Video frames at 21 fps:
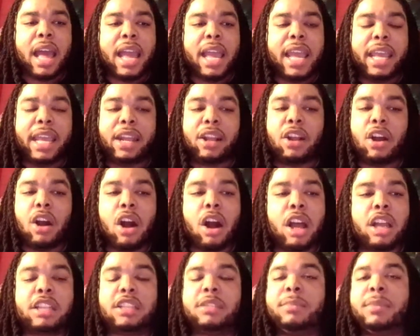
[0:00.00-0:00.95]
It
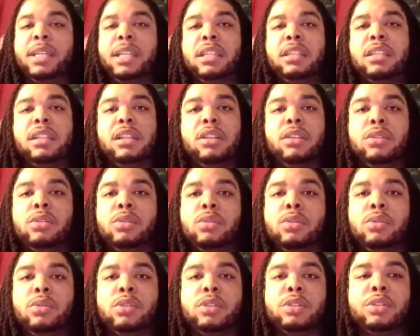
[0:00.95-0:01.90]
caused me to
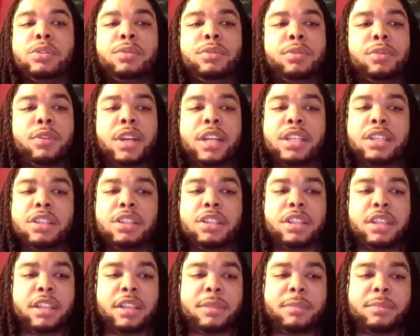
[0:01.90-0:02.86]
lose
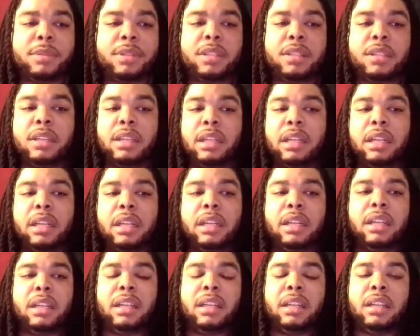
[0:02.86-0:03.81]
friendships.
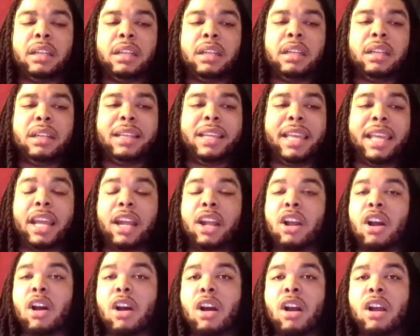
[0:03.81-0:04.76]
It
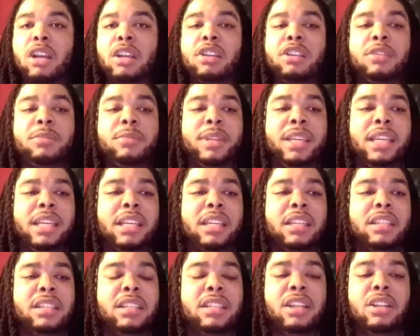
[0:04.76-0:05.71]
caused me
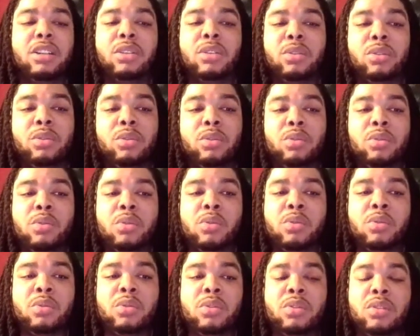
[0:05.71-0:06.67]
to
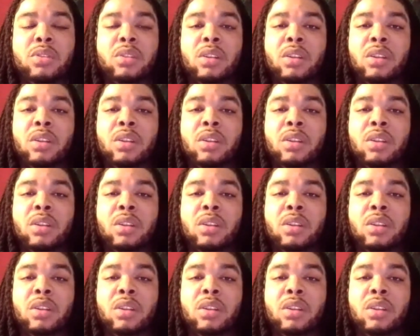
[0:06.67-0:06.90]
lose